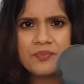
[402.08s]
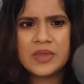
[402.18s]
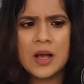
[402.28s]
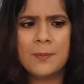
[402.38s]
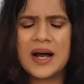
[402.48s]

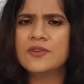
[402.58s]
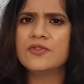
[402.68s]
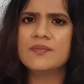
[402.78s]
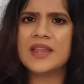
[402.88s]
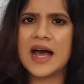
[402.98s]
Apart
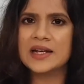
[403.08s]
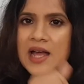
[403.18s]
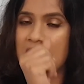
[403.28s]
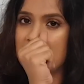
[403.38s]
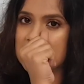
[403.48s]
from that,
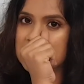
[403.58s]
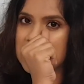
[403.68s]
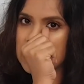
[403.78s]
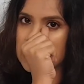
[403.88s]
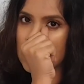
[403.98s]
I
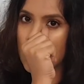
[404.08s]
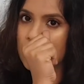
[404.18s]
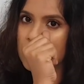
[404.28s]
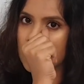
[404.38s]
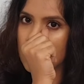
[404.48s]
think
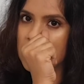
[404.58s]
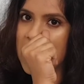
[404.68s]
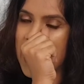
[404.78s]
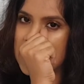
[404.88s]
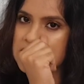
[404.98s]
overall
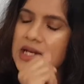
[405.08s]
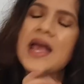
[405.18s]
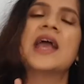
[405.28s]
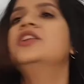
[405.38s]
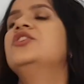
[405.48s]
as a
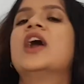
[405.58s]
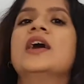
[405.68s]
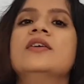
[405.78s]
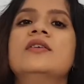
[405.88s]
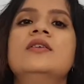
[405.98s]
hair
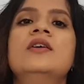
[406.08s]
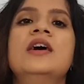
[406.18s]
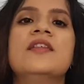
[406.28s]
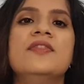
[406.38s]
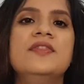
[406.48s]
dryer,
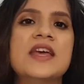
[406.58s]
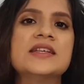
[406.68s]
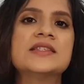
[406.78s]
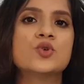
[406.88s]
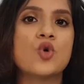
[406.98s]
this
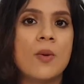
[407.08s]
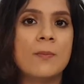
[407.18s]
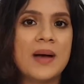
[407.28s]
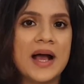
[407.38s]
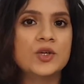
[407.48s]

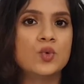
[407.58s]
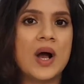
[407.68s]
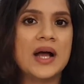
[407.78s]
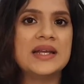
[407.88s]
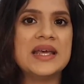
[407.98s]
compact
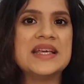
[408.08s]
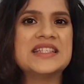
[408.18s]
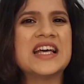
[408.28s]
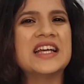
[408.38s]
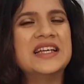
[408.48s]
one
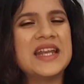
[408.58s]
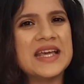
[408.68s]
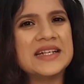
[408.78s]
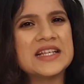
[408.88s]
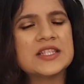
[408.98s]
is
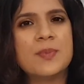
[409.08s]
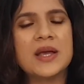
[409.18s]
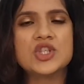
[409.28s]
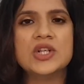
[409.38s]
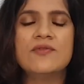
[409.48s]
great,
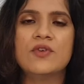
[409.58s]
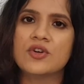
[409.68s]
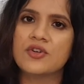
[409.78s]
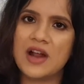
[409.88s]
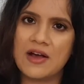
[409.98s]
especially for
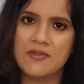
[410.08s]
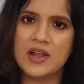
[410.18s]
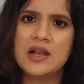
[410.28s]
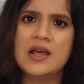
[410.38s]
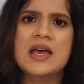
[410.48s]
travel.